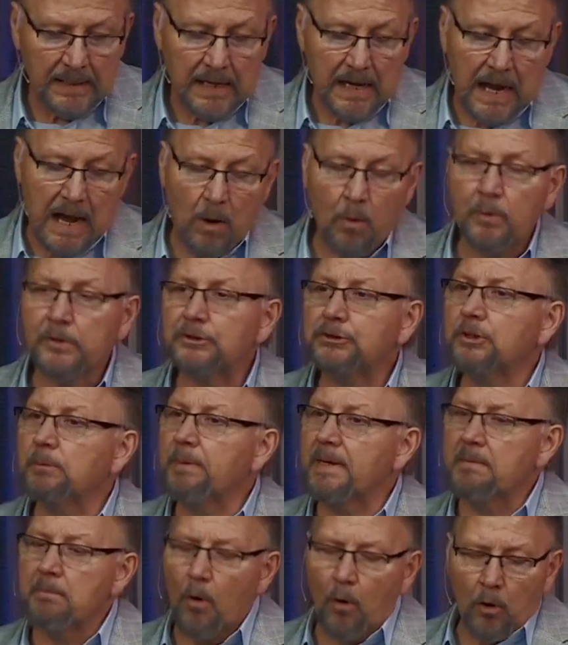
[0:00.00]
I want us to
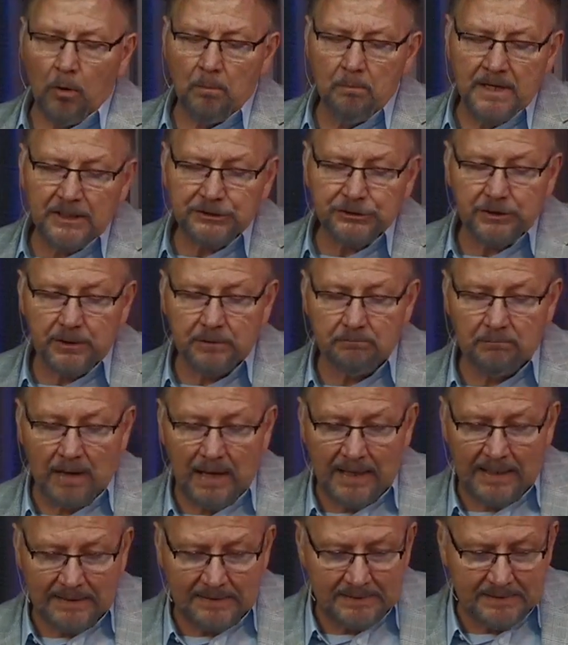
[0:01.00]
be more mission
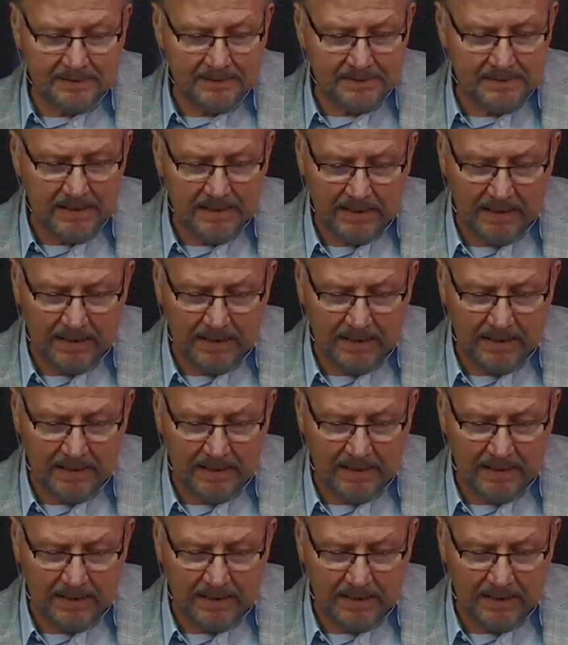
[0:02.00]
minded.